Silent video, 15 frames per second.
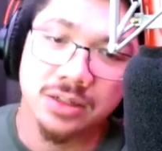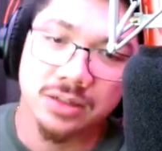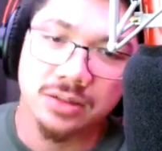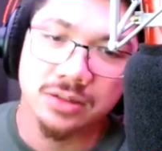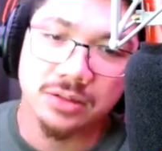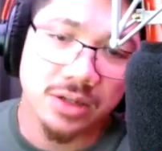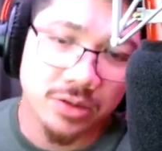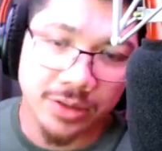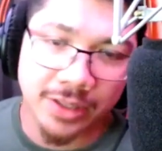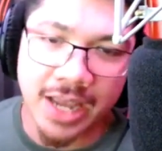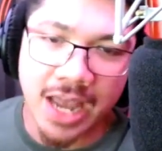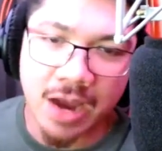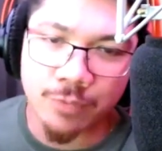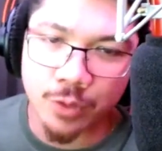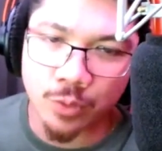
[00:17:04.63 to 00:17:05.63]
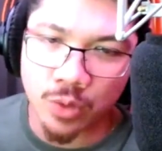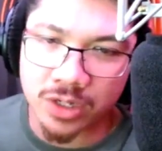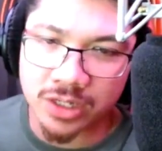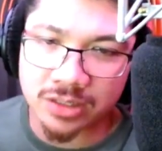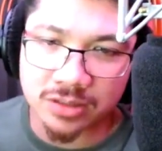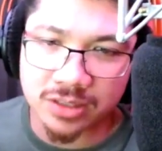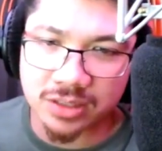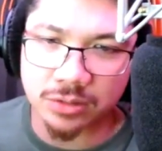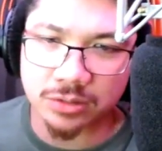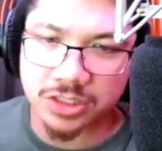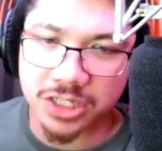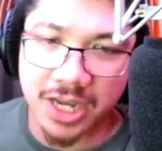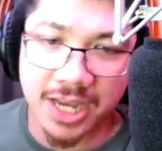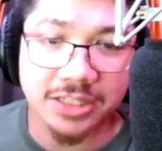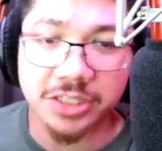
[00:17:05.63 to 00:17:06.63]
Nearly everyone in guild
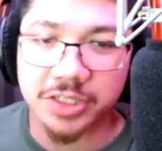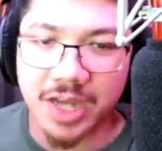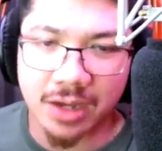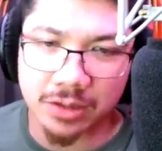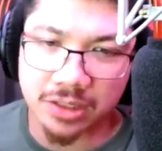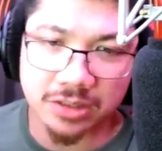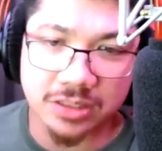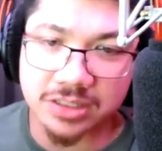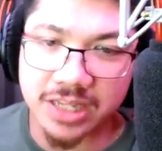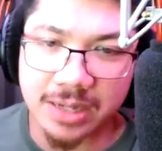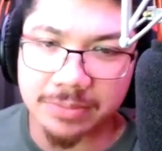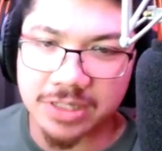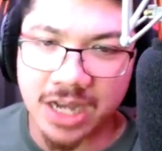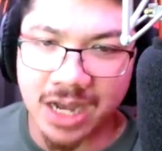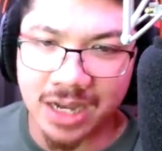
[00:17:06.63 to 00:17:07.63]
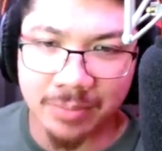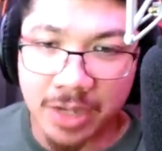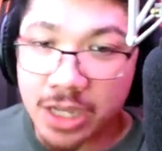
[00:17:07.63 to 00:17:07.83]
chat shouted at the same time,